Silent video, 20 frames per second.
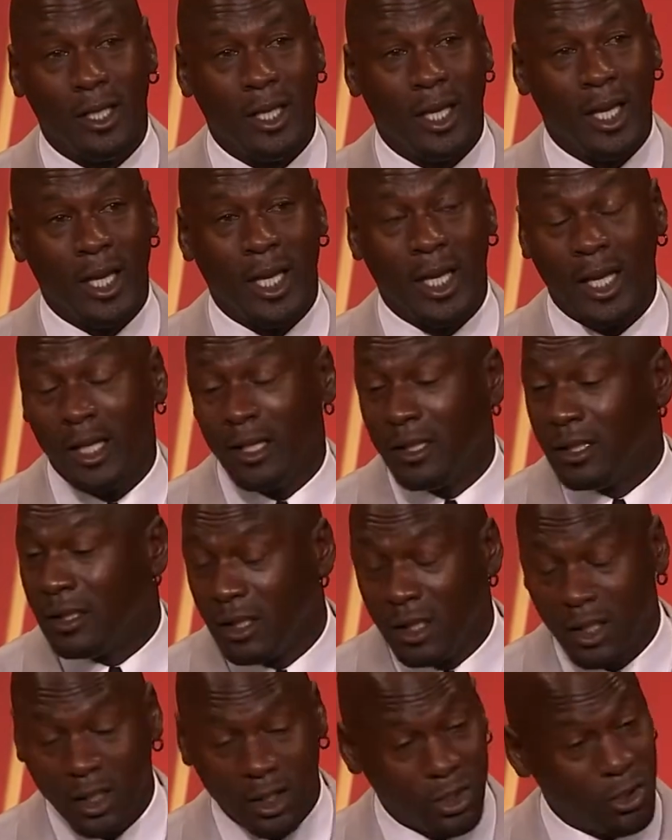And
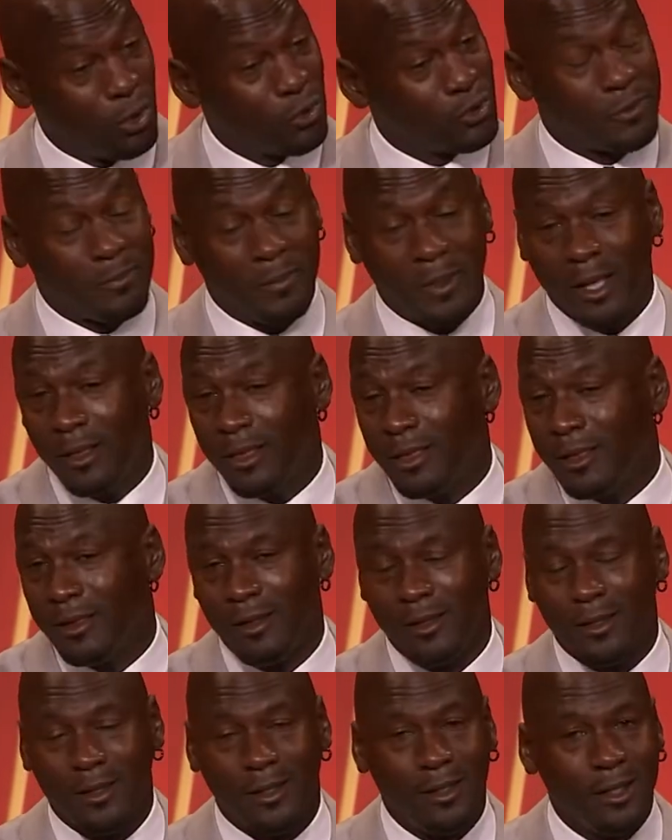Coach Smith,
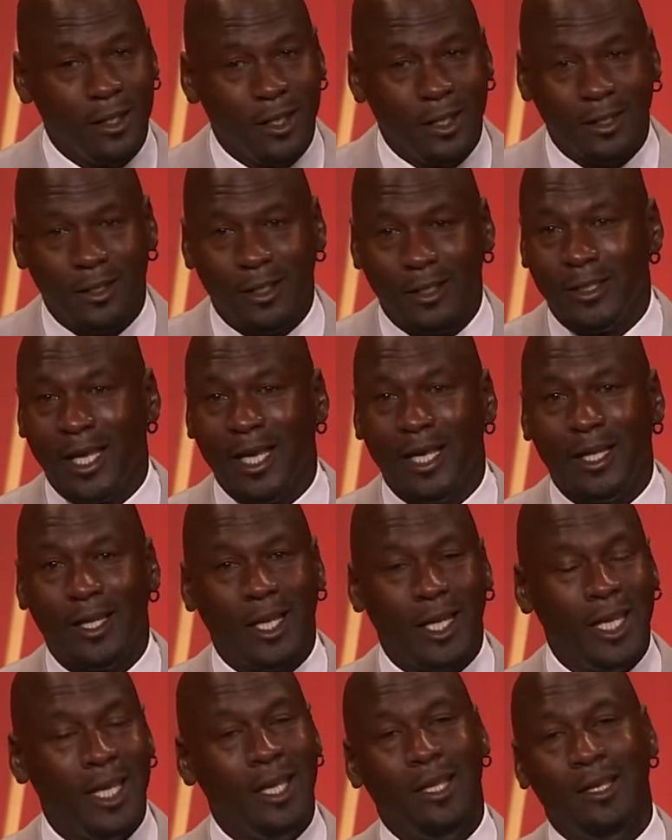the day that
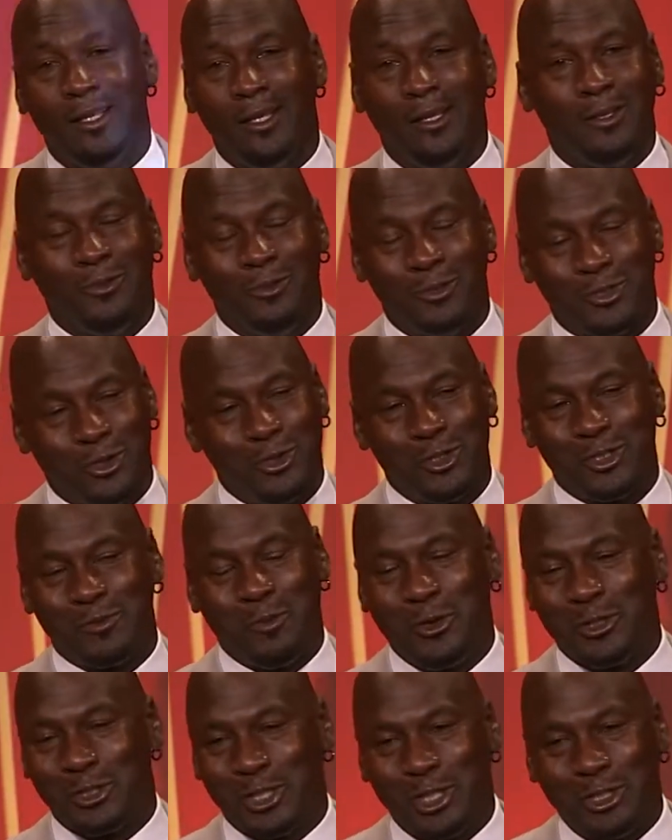he was on the
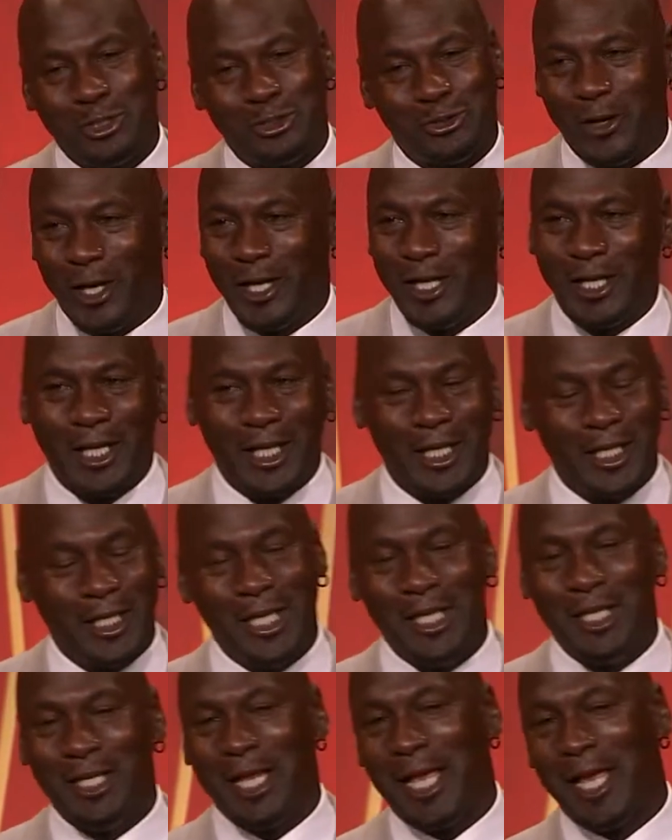Sports Illustrated and
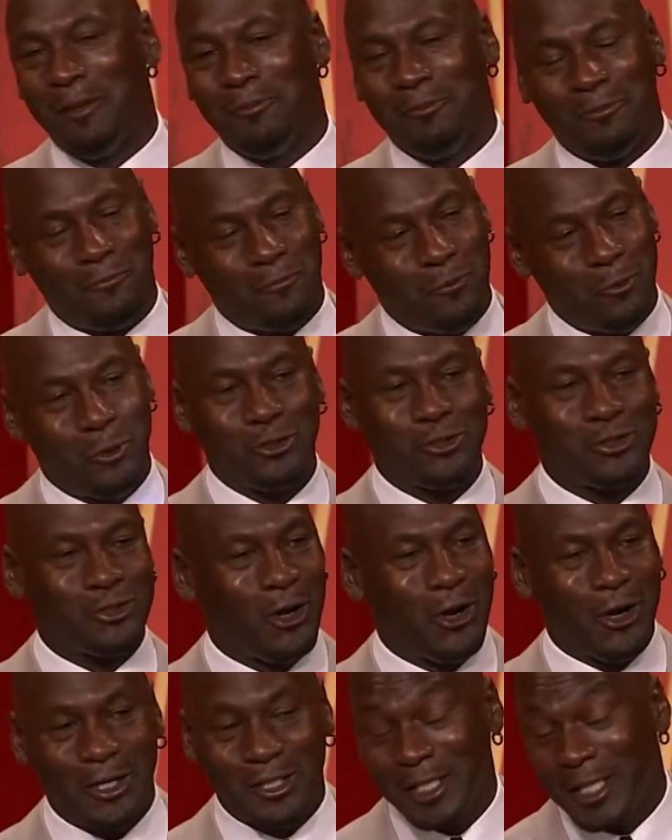he named four
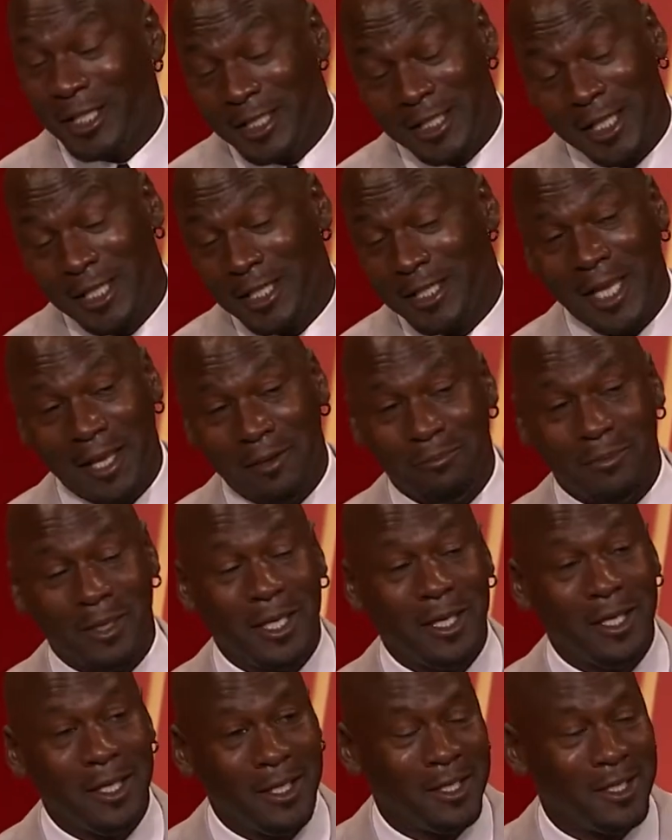starters and he didn't name
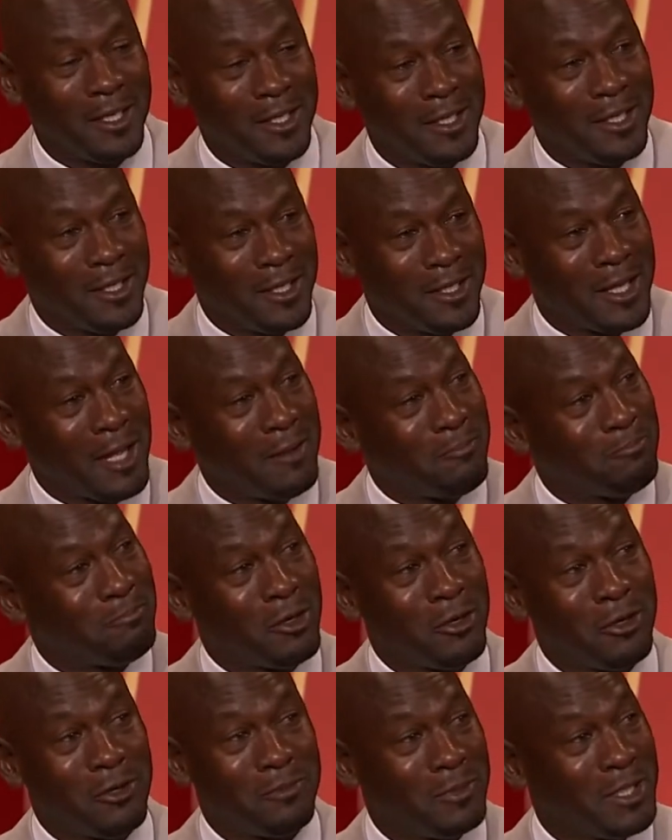me, that
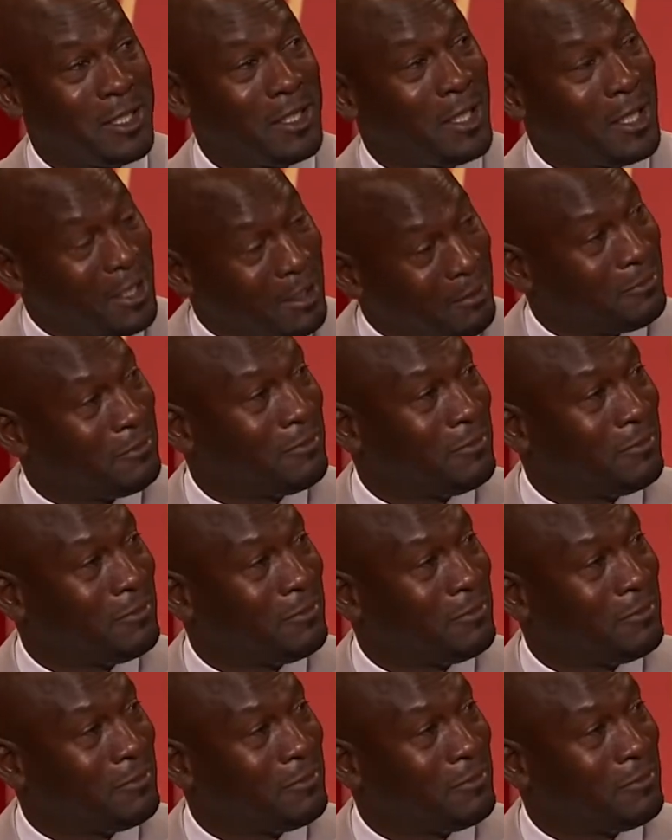burned me up.